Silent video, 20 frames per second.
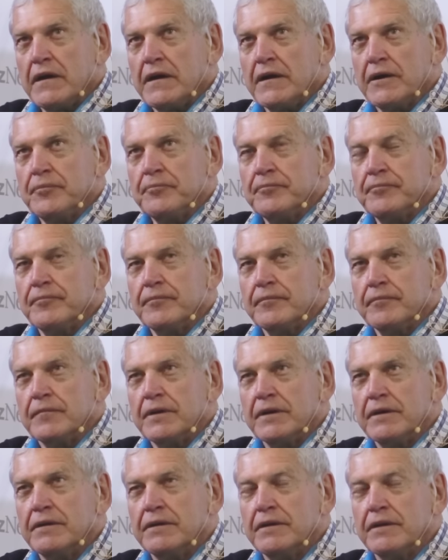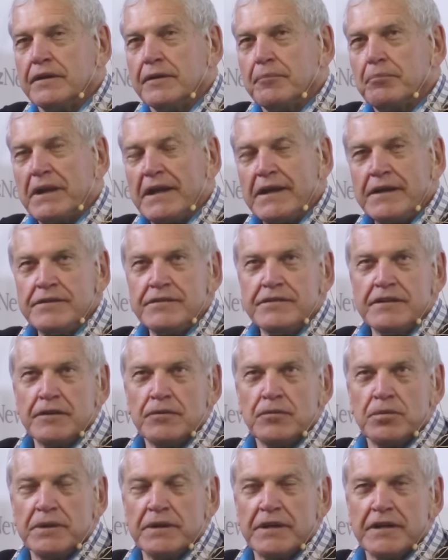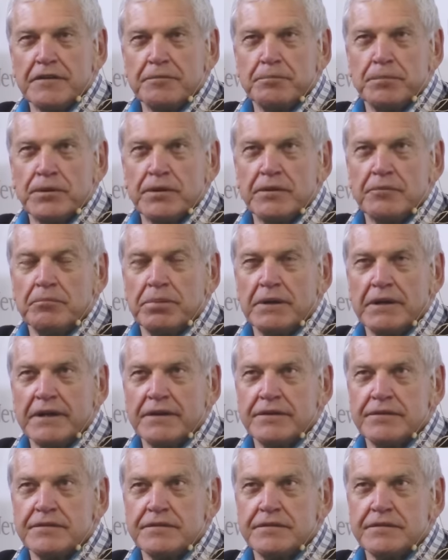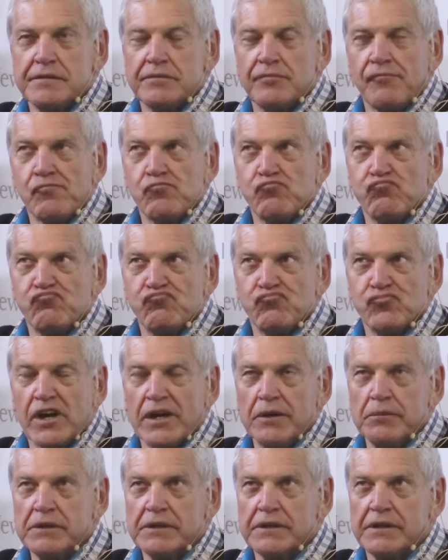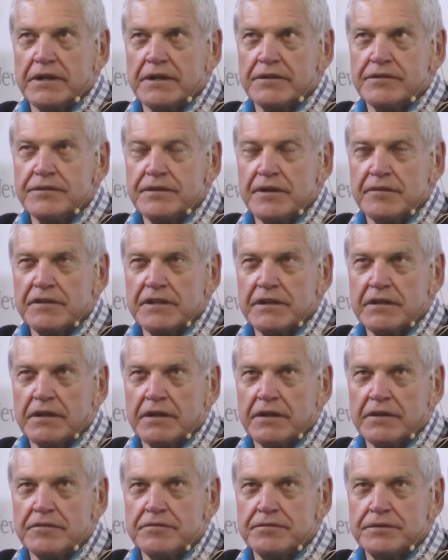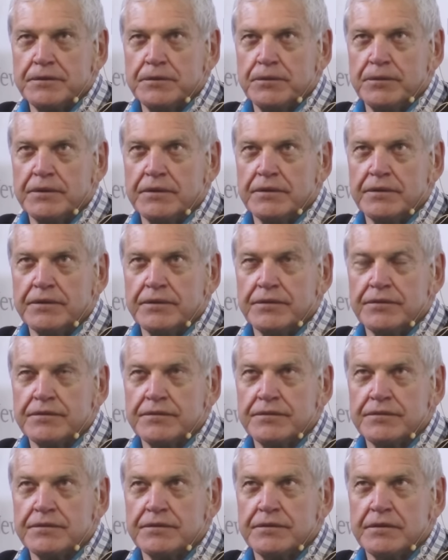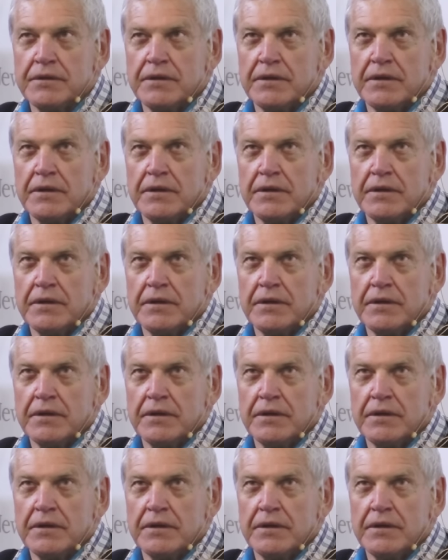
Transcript: Um, the plans that we have put in place, I would guess, over the last few years